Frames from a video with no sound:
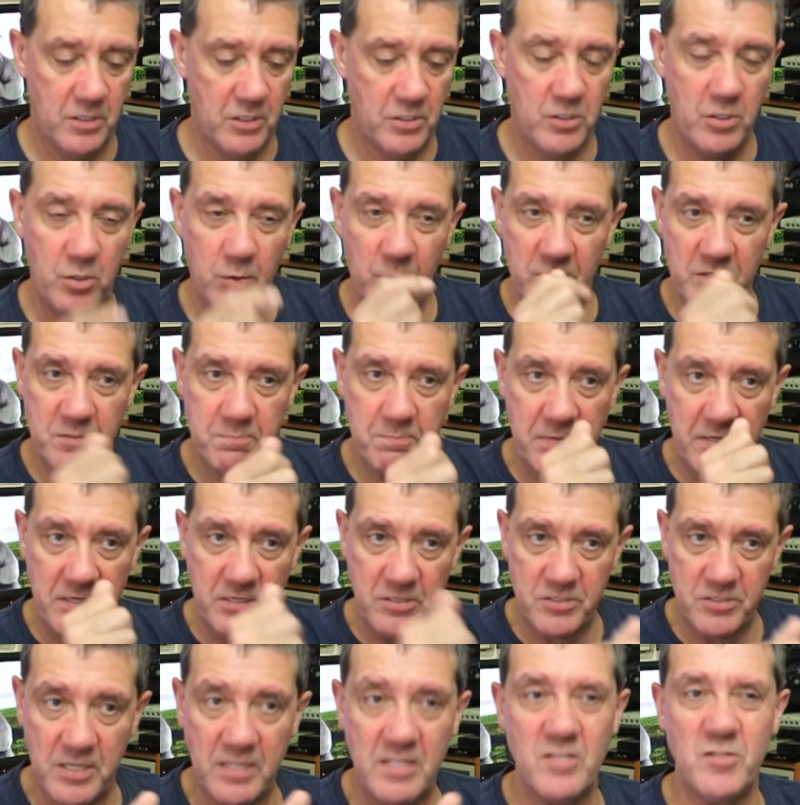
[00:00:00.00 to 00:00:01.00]
USB
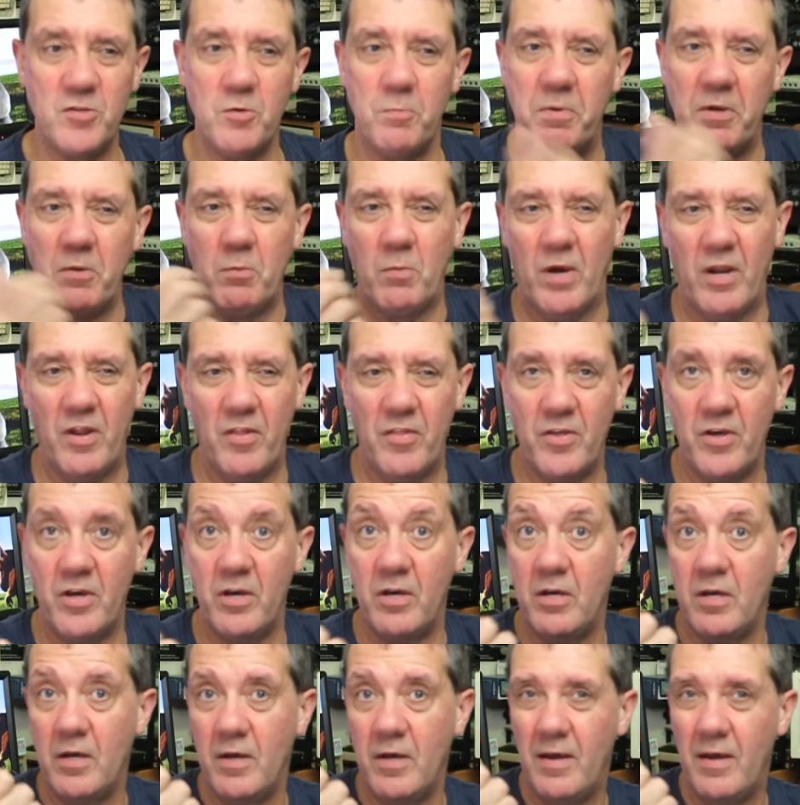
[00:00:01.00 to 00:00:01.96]
This will be one of the